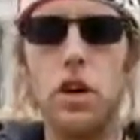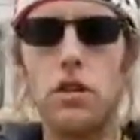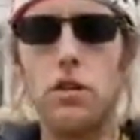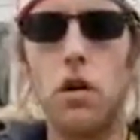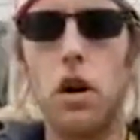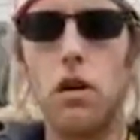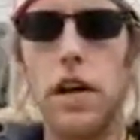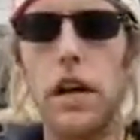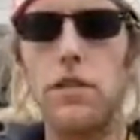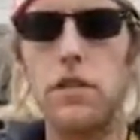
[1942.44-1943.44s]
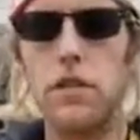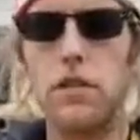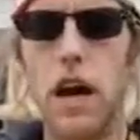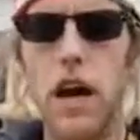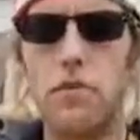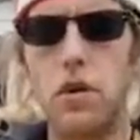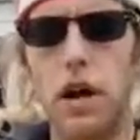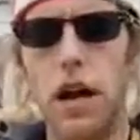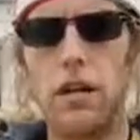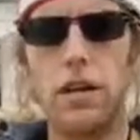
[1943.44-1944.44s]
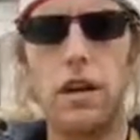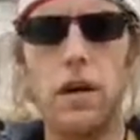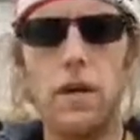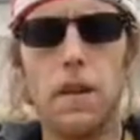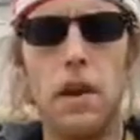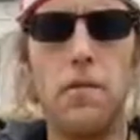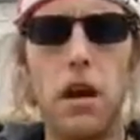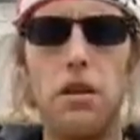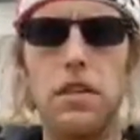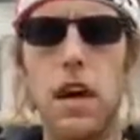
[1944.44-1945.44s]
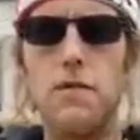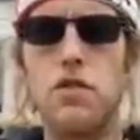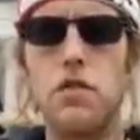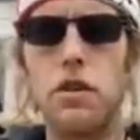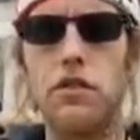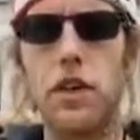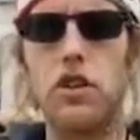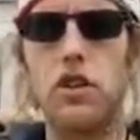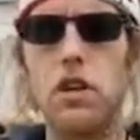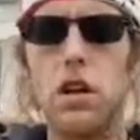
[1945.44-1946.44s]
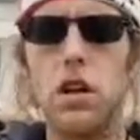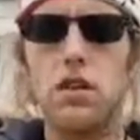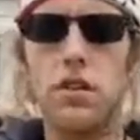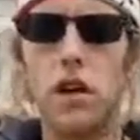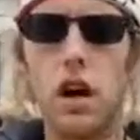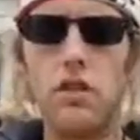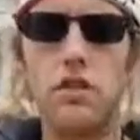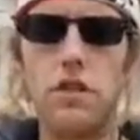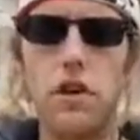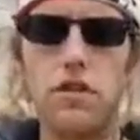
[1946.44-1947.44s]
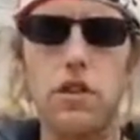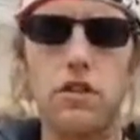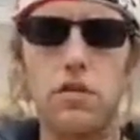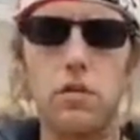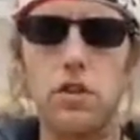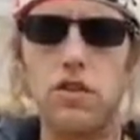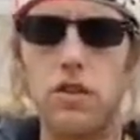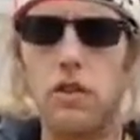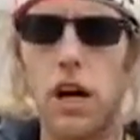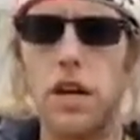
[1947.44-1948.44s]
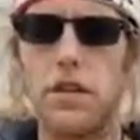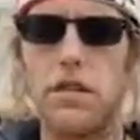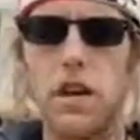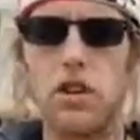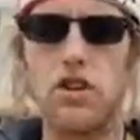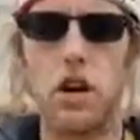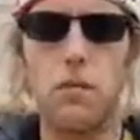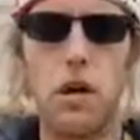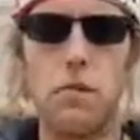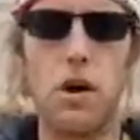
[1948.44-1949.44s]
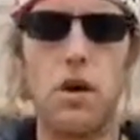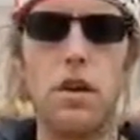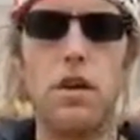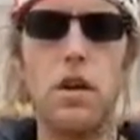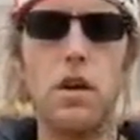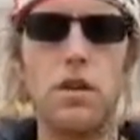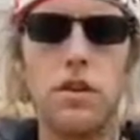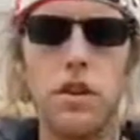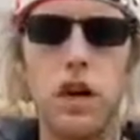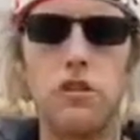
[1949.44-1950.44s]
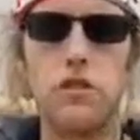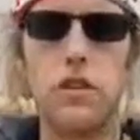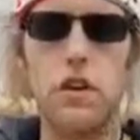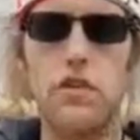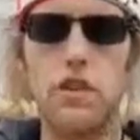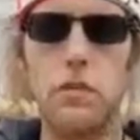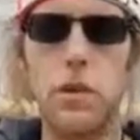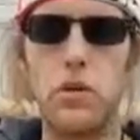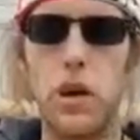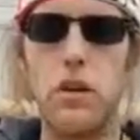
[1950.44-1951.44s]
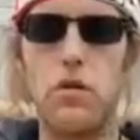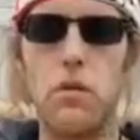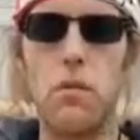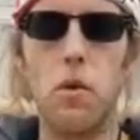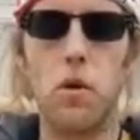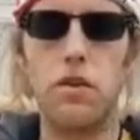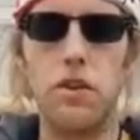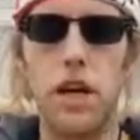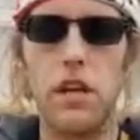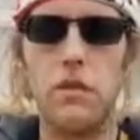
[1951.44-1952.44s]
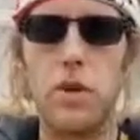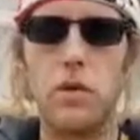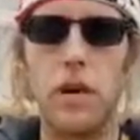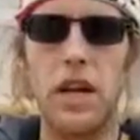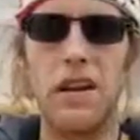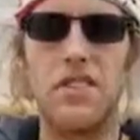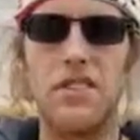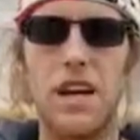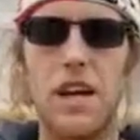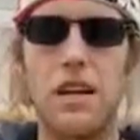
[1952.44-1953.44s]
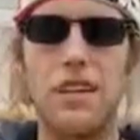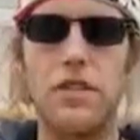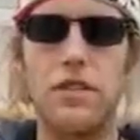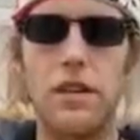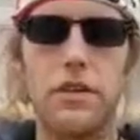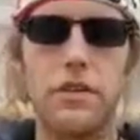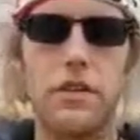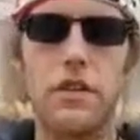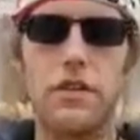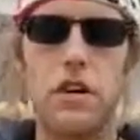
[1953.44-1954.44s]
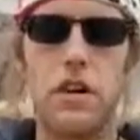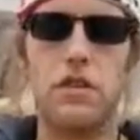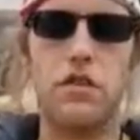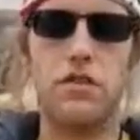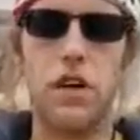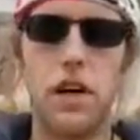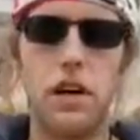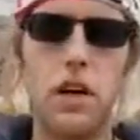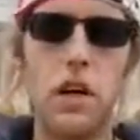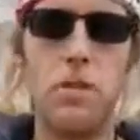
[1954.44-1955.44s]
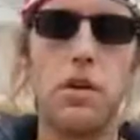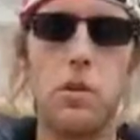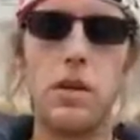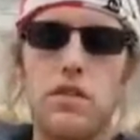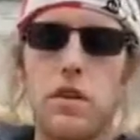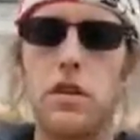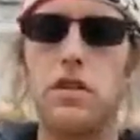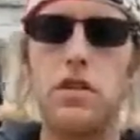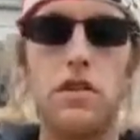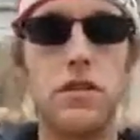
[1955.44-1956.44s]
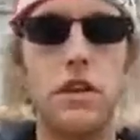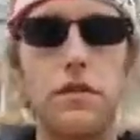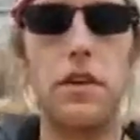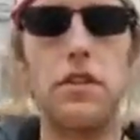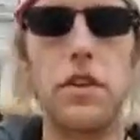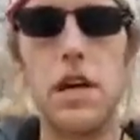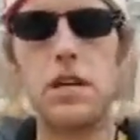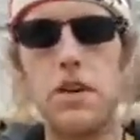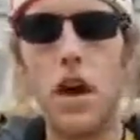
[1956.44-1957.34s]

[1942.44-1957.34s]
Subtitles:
to all cases of admiralty and maritime jurisdiction, to controversies to which the United States shall be a party, to controversies between two or more states, between a state and citizens of another state, between citizens of different states,